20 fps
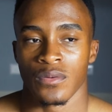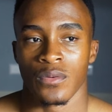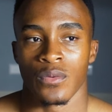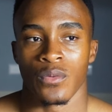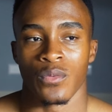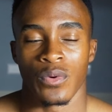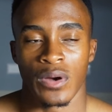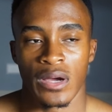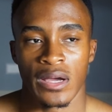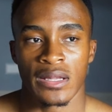
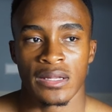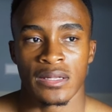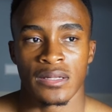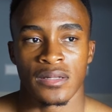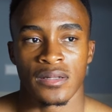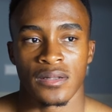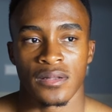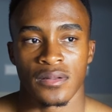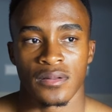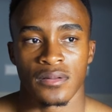
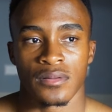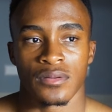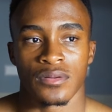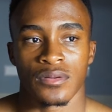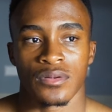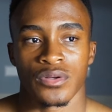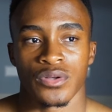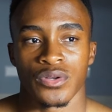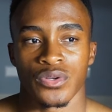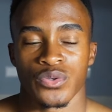when
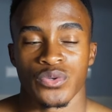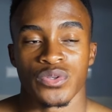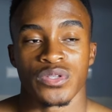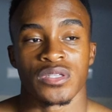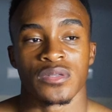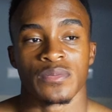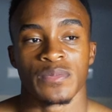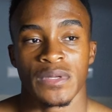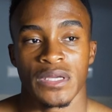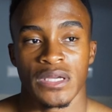you
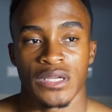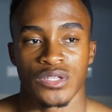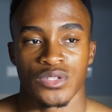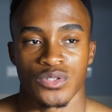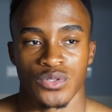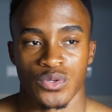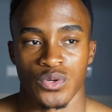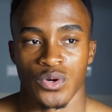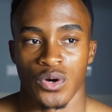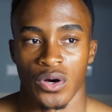speak
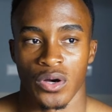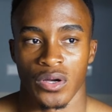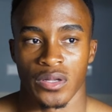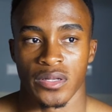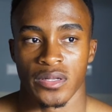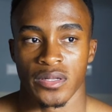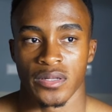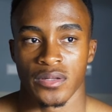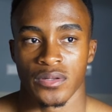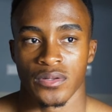to
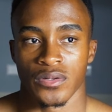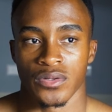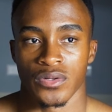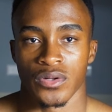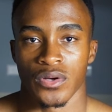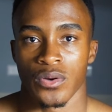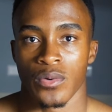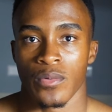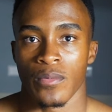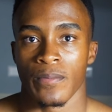God, you
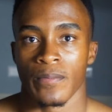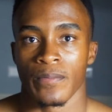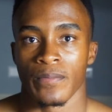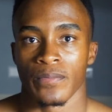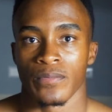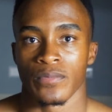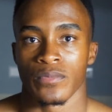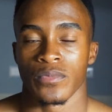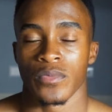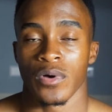know,
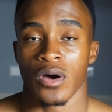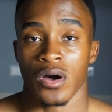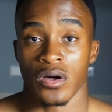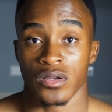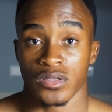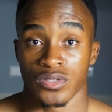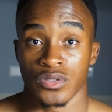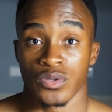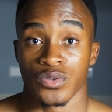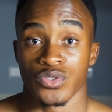
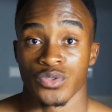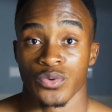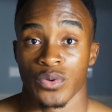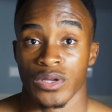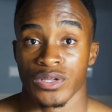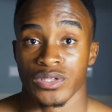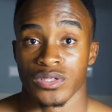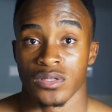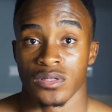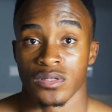ask those
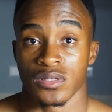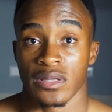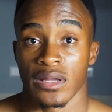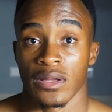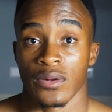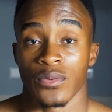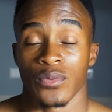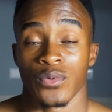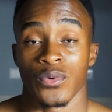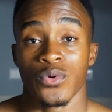questions,
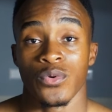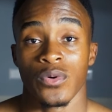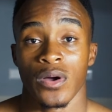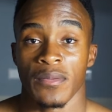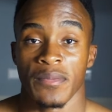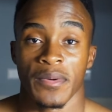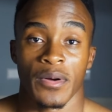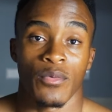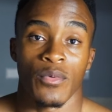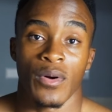that who
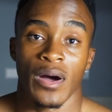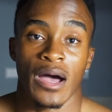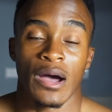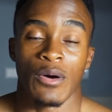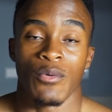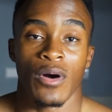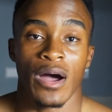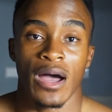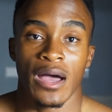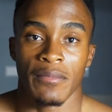am I?
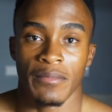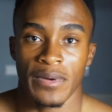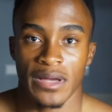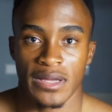Why am